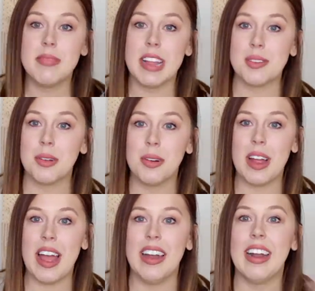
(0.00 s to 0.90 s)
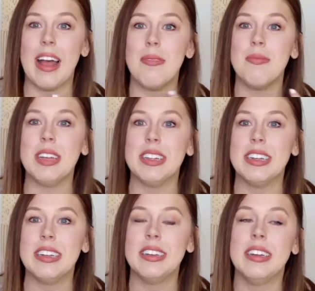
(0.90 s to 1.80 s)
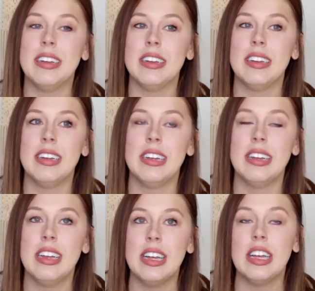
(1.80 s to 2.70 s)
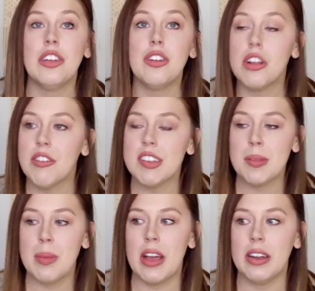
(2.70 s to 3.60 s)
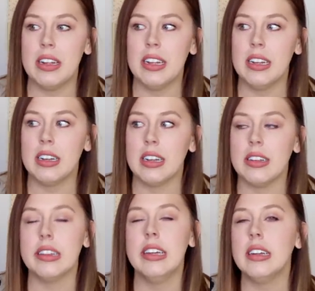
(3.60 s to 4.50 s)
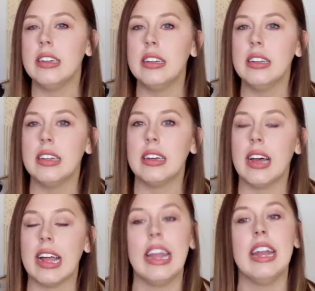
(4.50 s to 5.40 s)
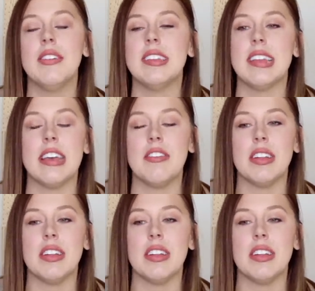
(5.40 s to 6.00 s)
That's where we're at. I'm feeling nervous about it, a little, I can't even say I